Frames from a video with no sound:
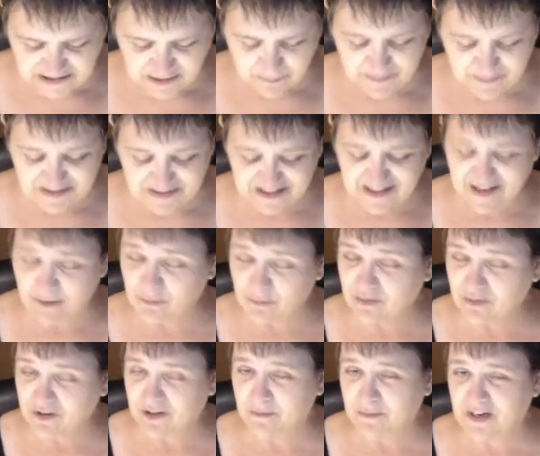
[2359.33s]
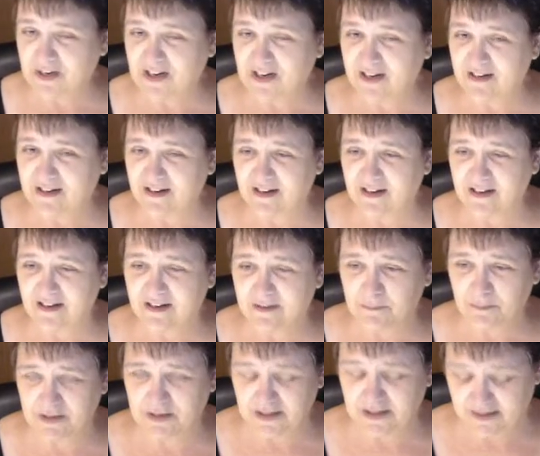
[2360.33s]
but that will come in handy in a
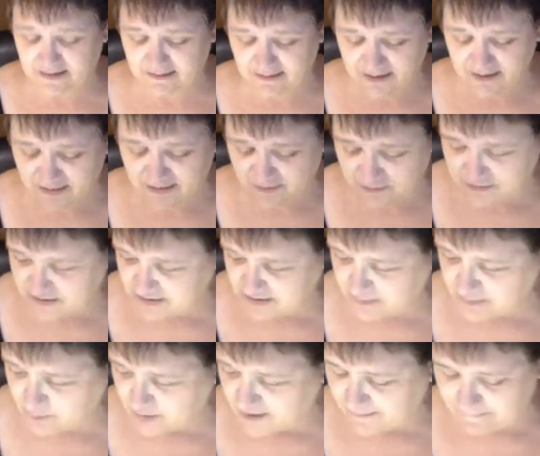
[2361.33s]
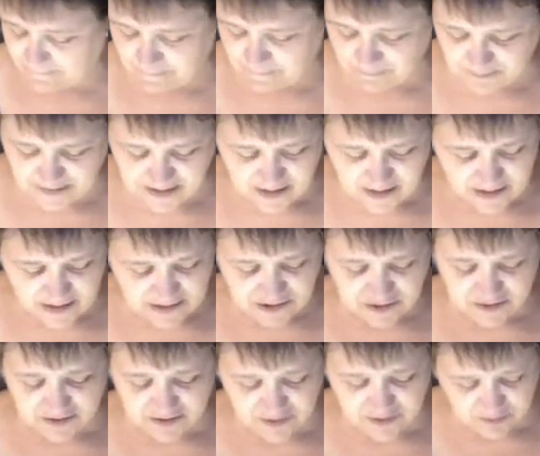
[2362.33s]
minute, and you'll see why. So
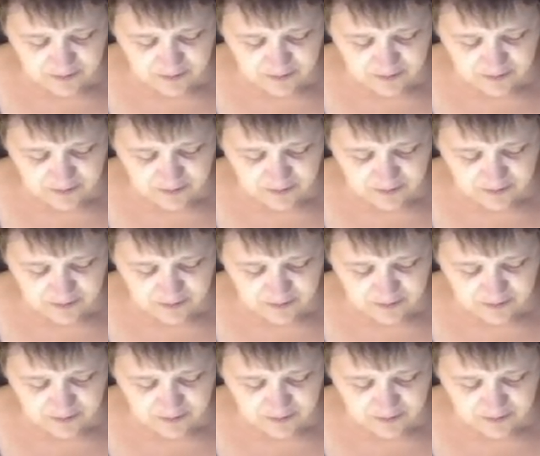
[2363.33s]
let's go